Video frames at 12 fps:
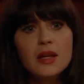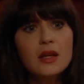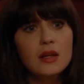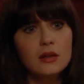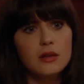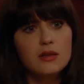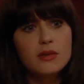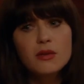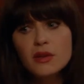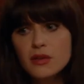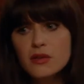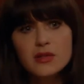mean? Too
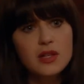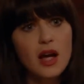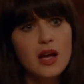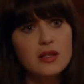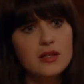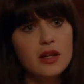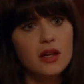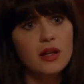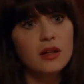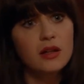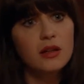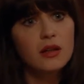
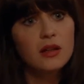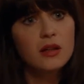enthusiastic. How